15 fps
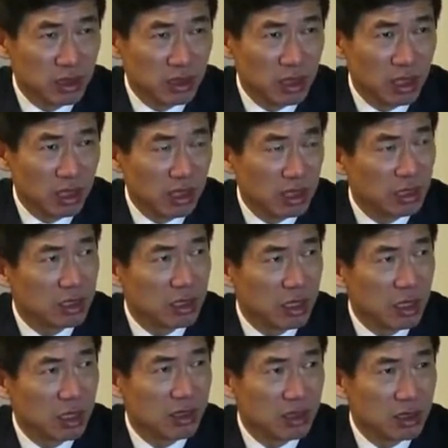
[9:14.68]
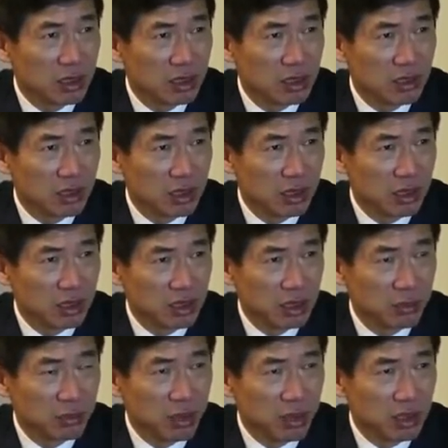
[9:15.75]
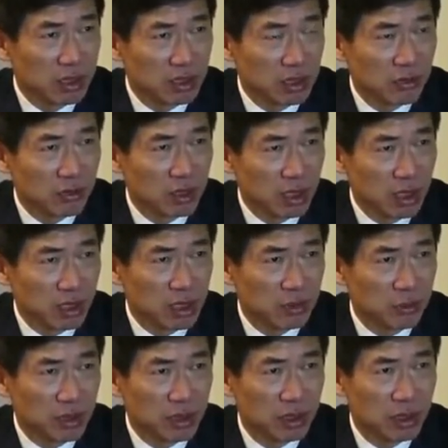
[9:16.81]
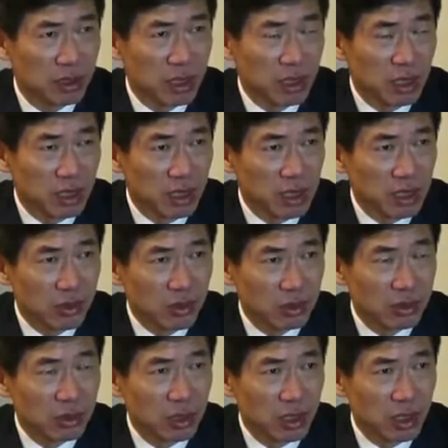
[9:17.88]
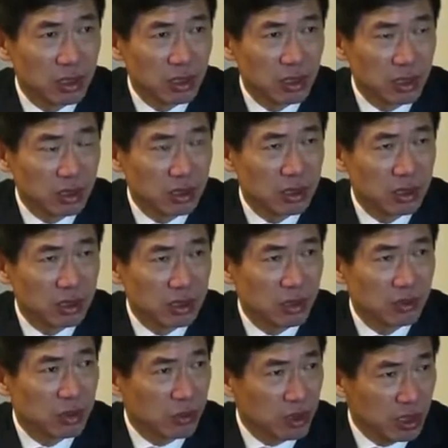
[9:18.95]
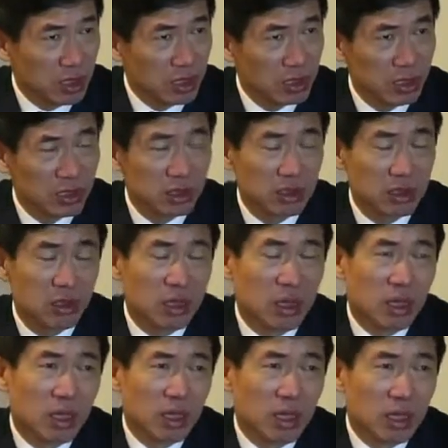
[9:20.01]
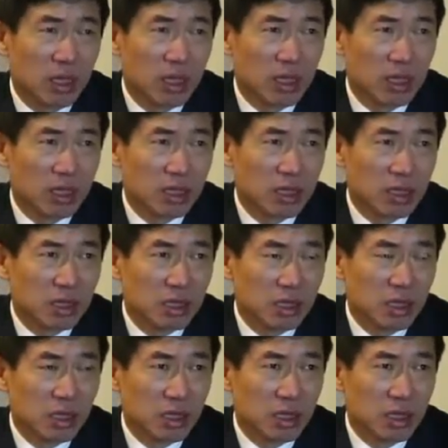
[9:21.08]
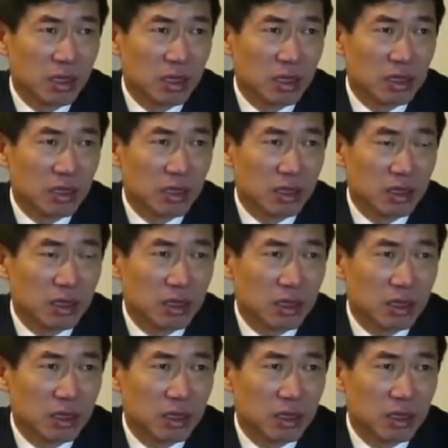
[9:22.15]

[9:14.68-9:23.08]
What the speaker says: day in and day out, on the plight of the IDPs, and also on the concerns of the Rakans. And so I think